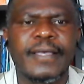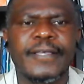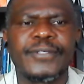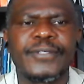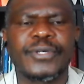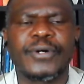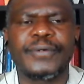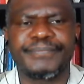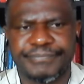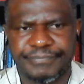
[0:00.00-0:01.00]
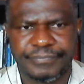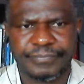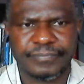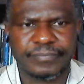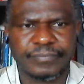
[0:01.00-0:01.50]
So
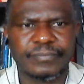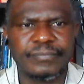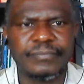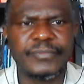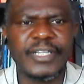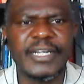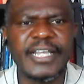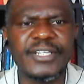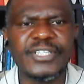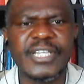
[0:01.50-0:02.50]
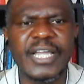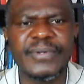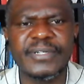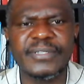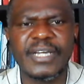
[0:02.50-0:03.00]
Lansdowne
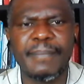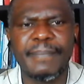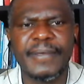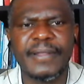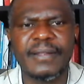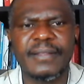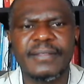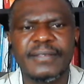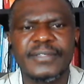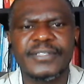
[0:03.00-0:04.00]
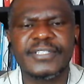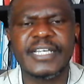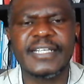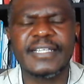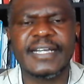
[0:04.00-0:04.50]
and Campbell
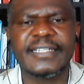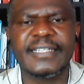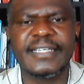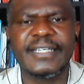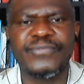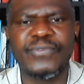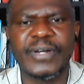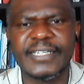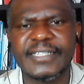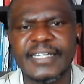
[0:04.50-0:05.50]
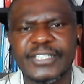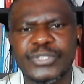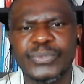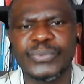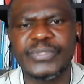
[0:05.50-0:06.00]
state that if what is
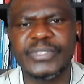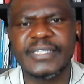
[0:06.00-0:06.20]
adduced